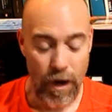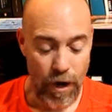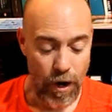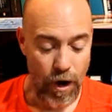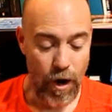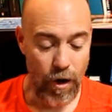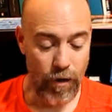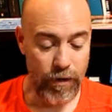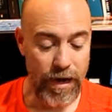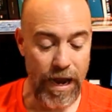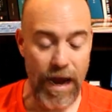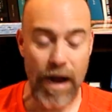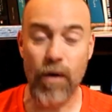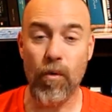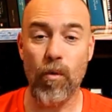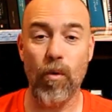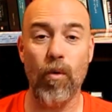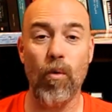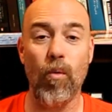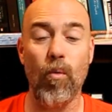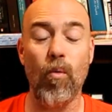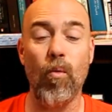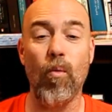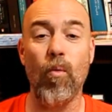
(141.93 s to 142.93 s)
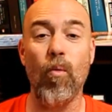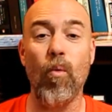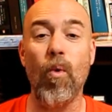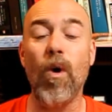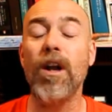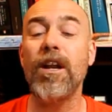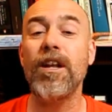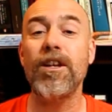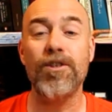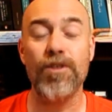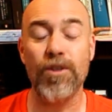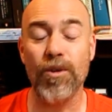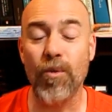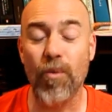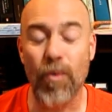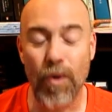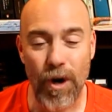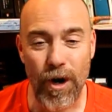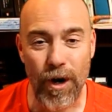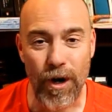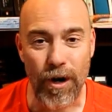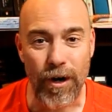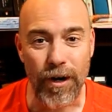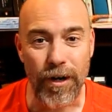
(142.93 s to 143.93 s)
Okay, what is the
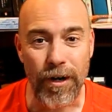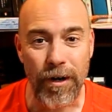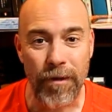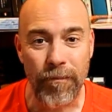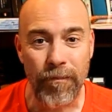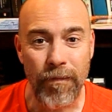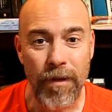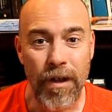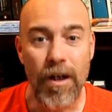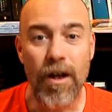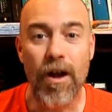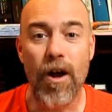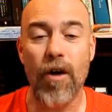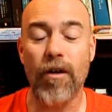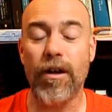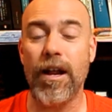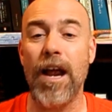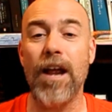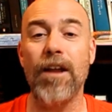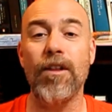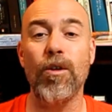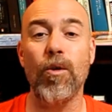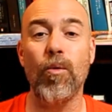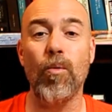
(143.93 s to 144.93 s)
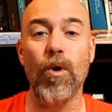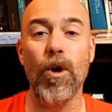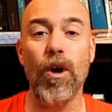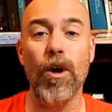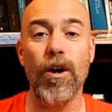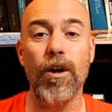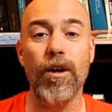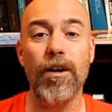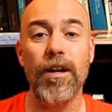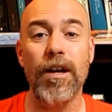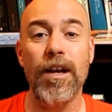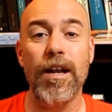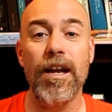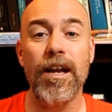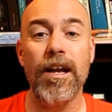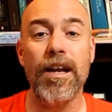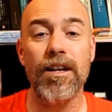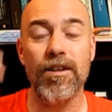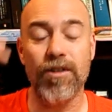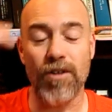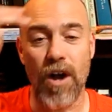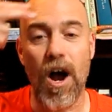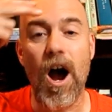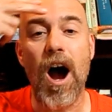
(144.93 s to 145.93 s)
word? Okay, the word
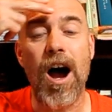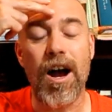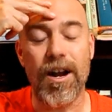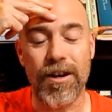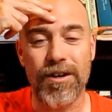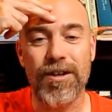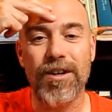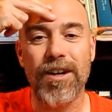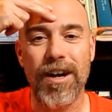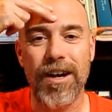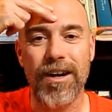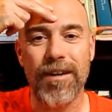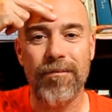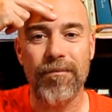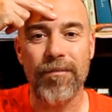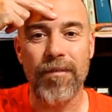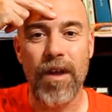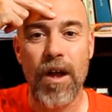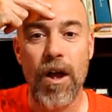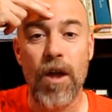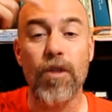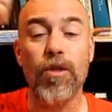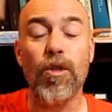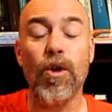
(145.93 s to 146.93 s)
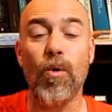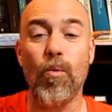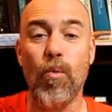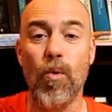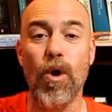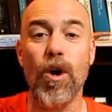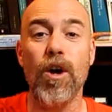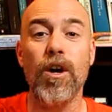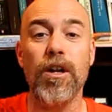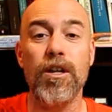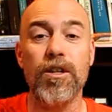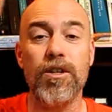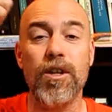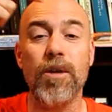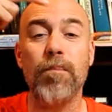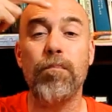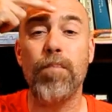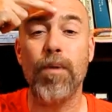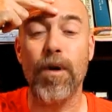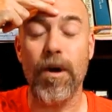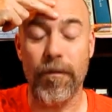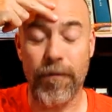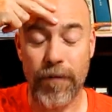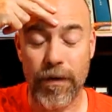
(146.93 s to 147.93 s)
is Asha. The word is the
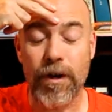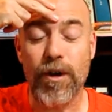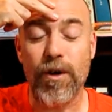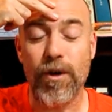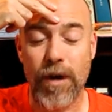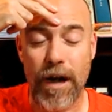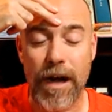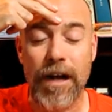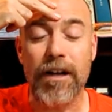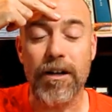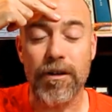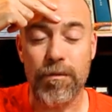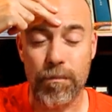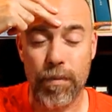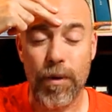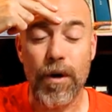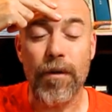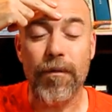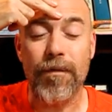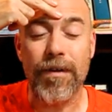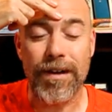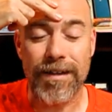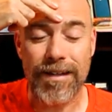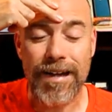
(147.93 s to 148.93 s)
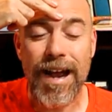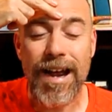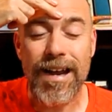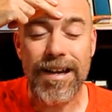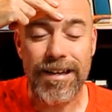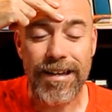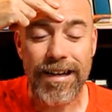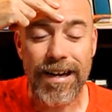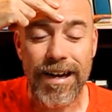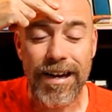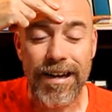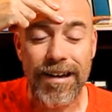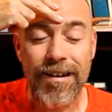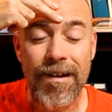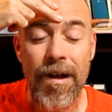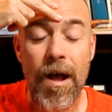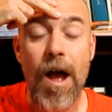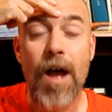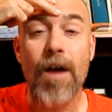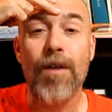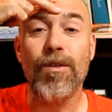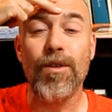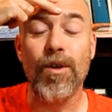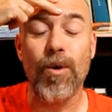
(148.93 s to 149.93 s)
perfect creator's perfect idea.
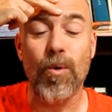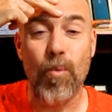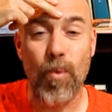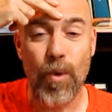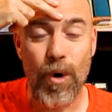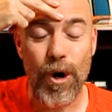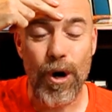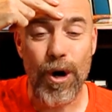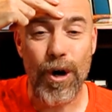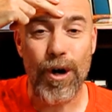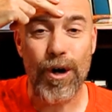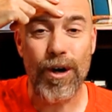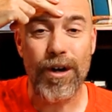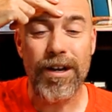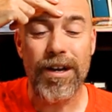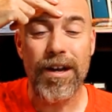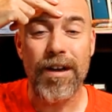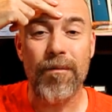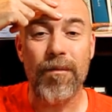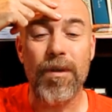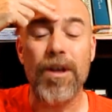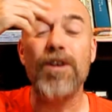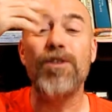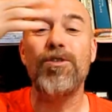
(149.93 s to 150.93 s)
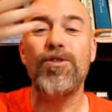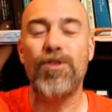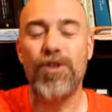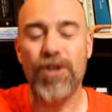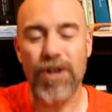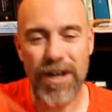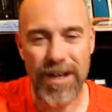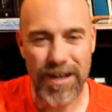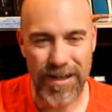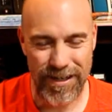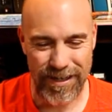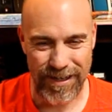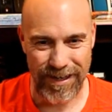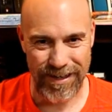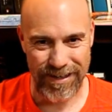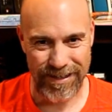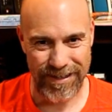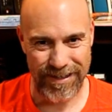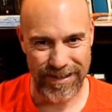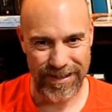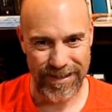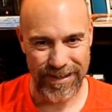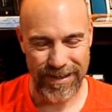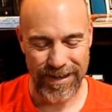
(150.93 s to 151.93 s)
The word is
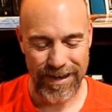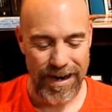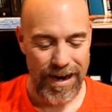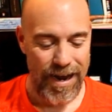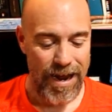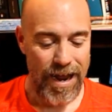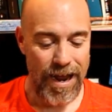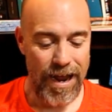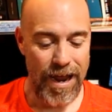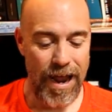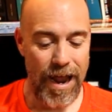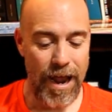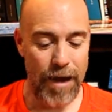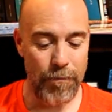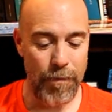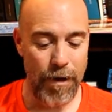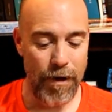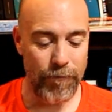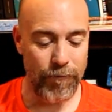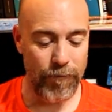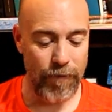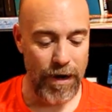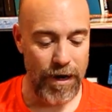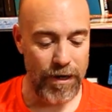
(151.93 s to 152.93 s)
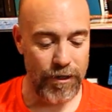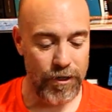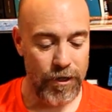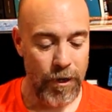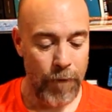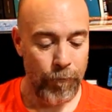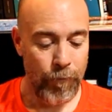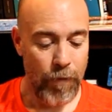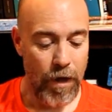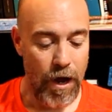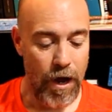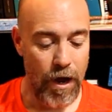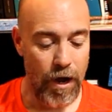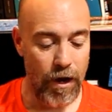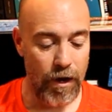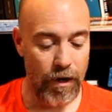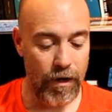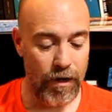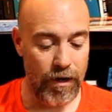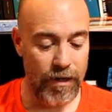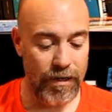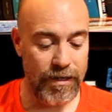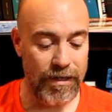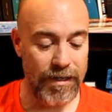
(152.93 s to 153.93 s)
Jesus. And, my friends, uh,
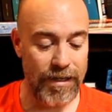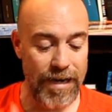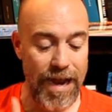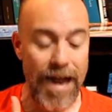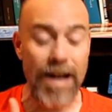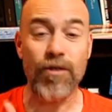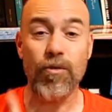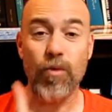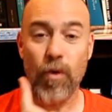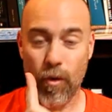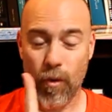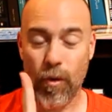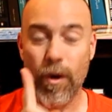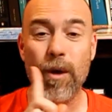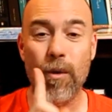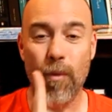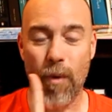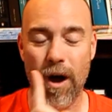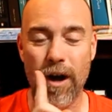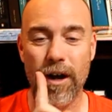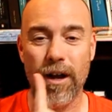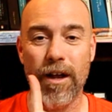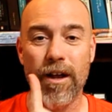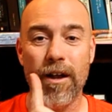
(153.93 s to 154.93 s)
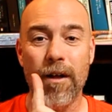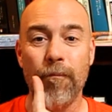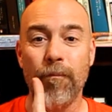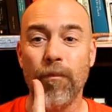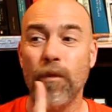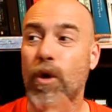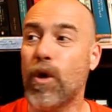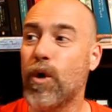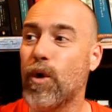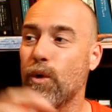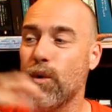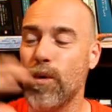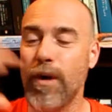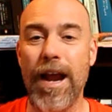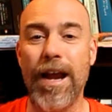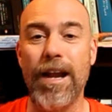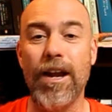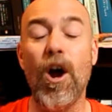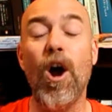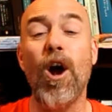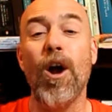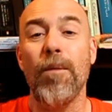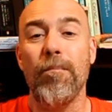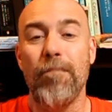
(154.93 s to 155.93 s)
that's what we want to create
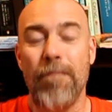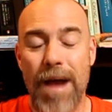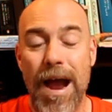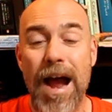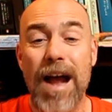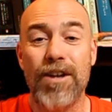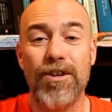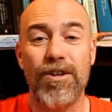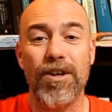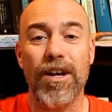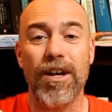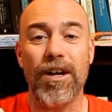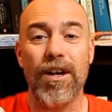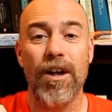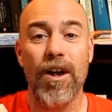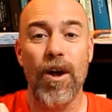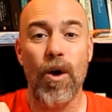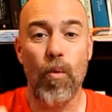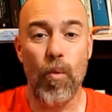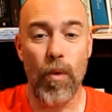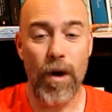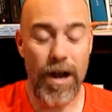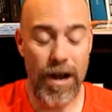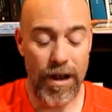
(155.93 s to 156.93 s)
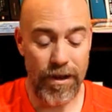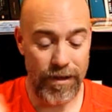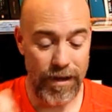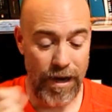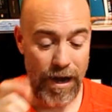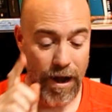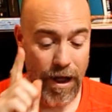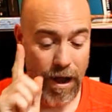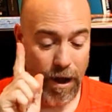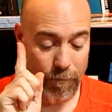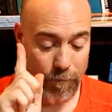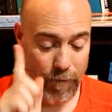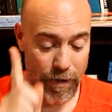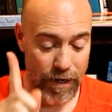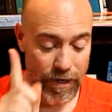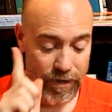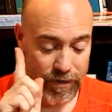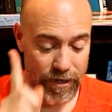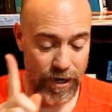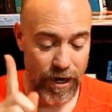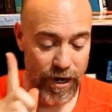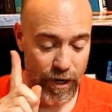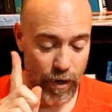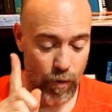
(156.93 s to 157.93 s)
our magic with. And I'm going to
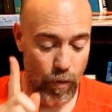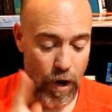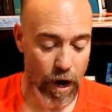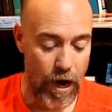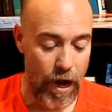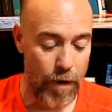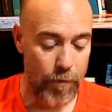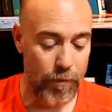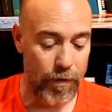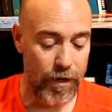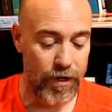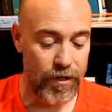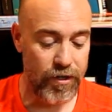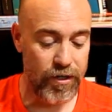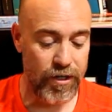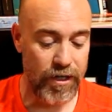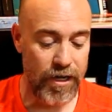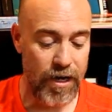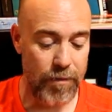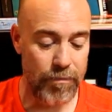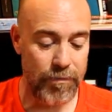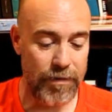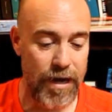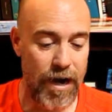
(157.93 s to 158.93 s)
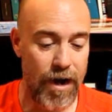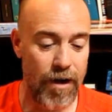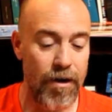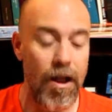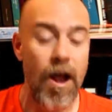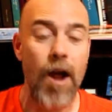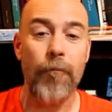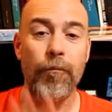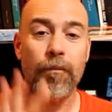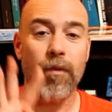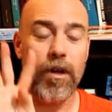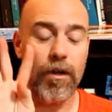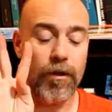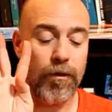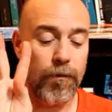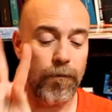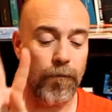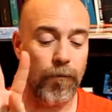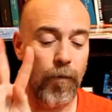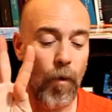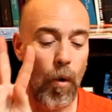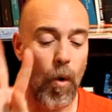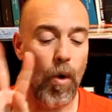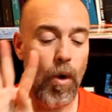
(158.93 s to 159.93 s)
tell you why. I'm going to skip down. There's
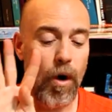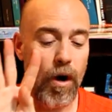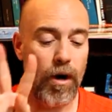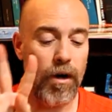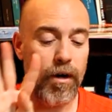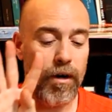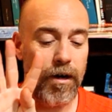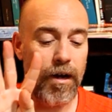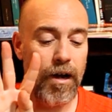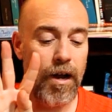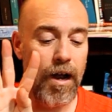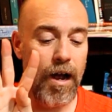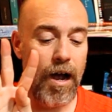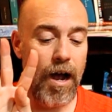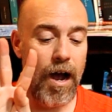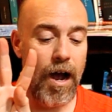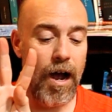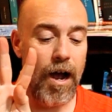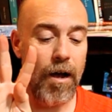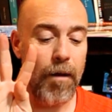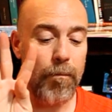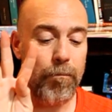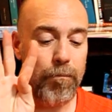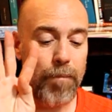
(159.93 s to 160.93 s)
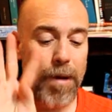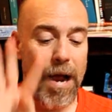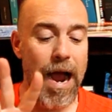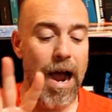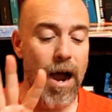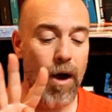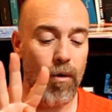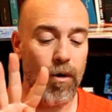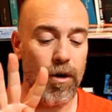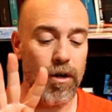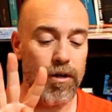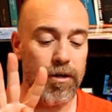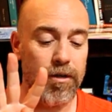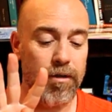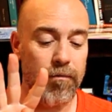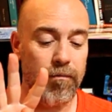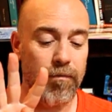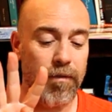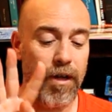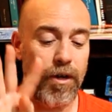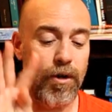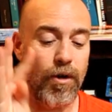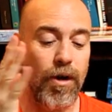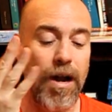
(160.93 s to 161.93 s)
four uh, powers
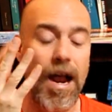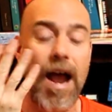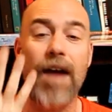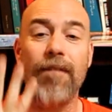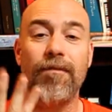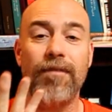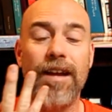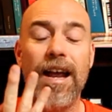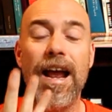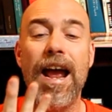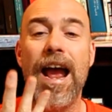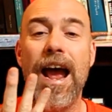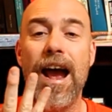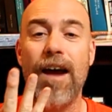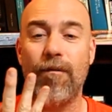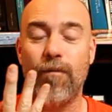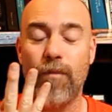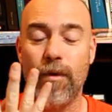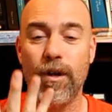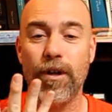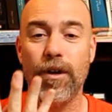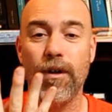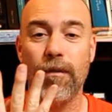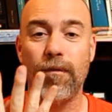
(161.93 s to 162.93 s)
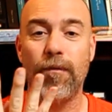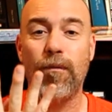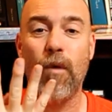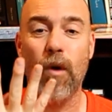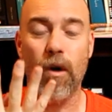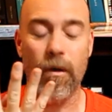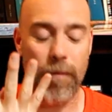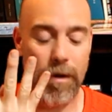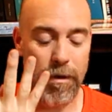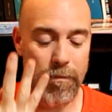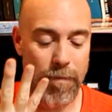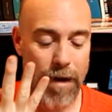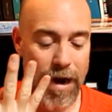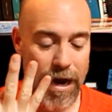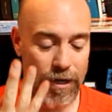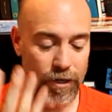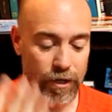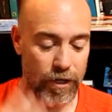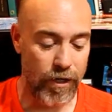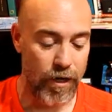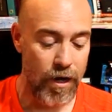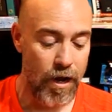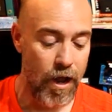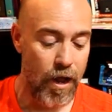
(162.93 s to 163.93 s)
that you have to have when you're forming
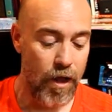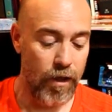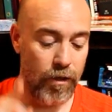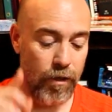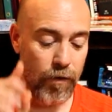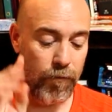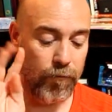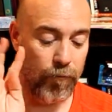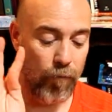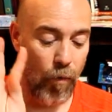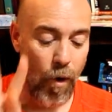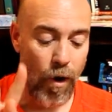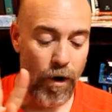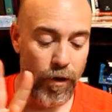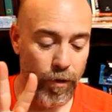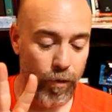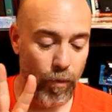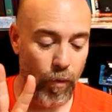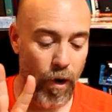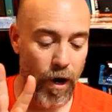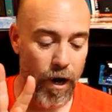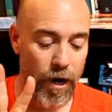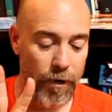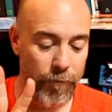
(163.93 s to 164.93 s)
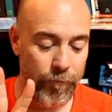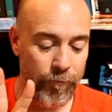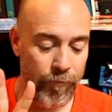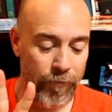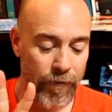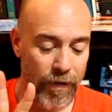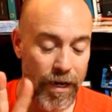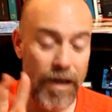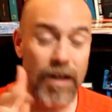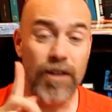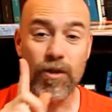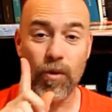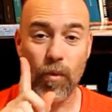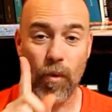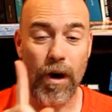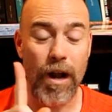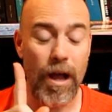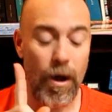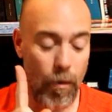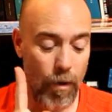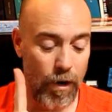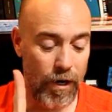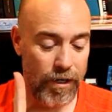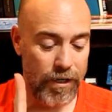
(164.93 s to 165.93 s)
magic. The fourth one is the one
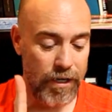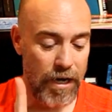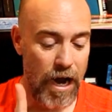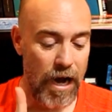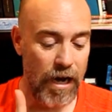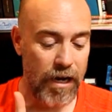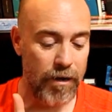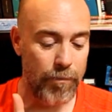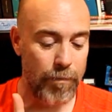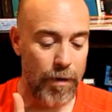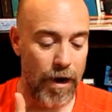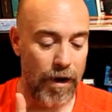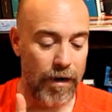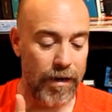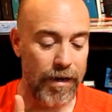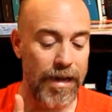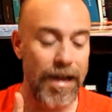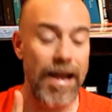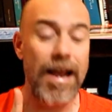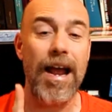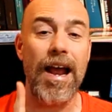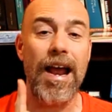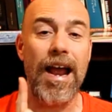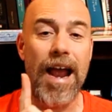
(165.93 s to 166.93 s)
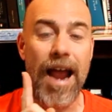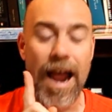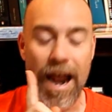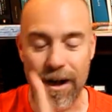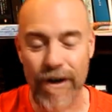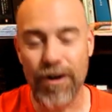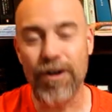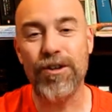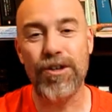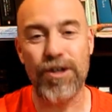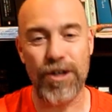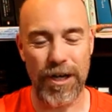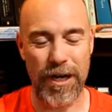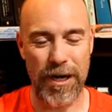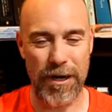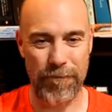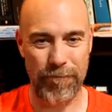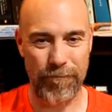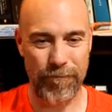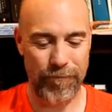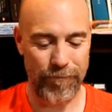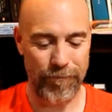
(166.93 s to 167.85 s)
I want to talk about, energy.